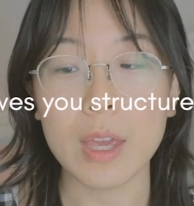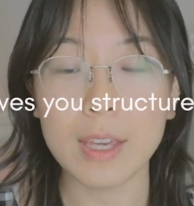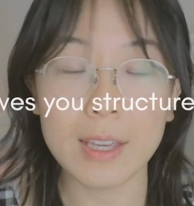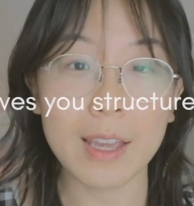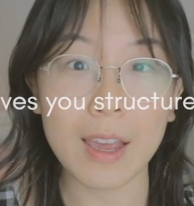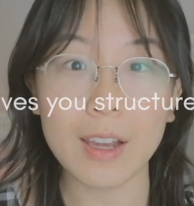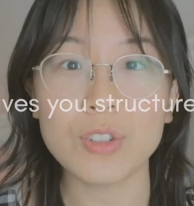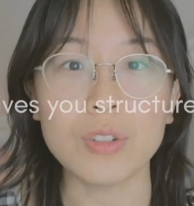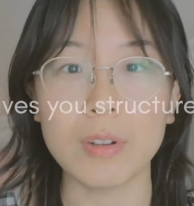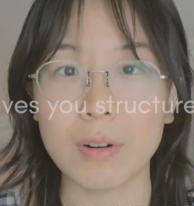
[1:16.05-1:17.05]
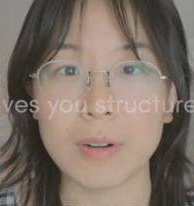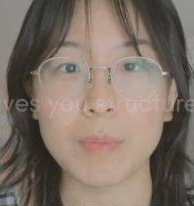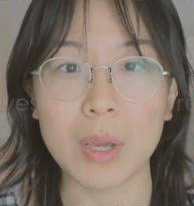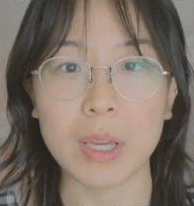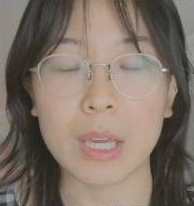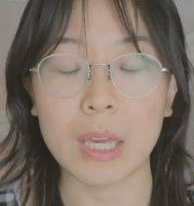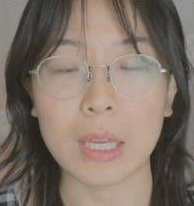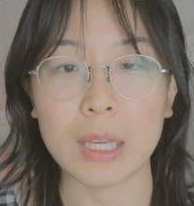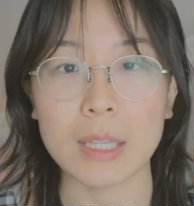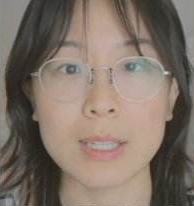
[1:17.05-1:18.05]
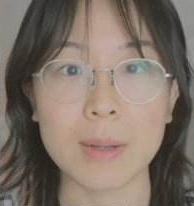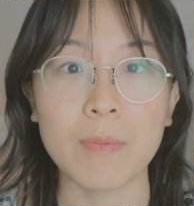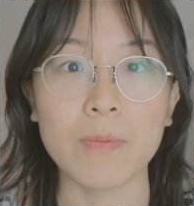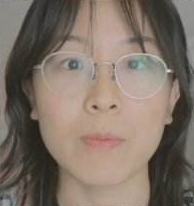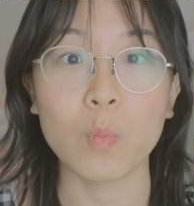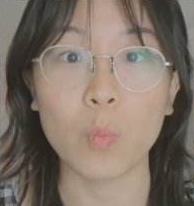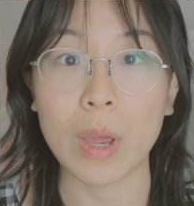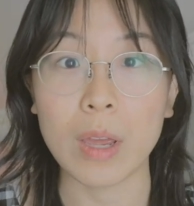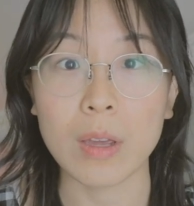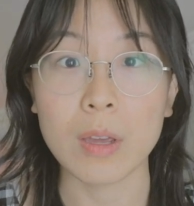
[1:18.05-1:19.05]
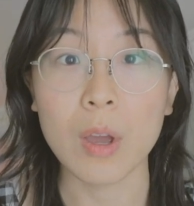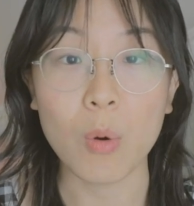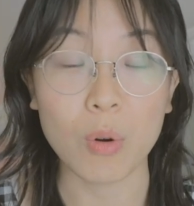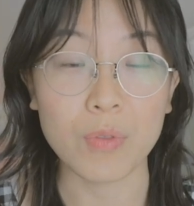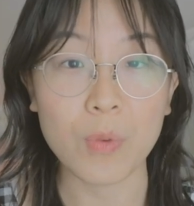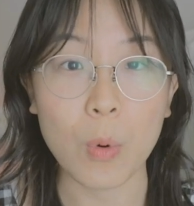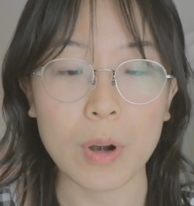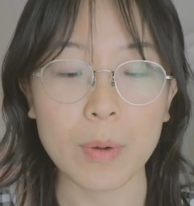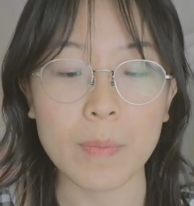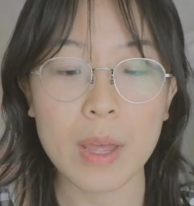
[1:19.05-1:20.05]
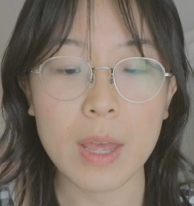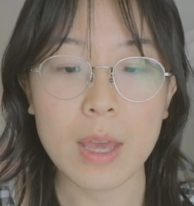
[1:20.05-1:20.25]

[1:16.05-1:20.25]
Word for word: engage in art making in some way or form.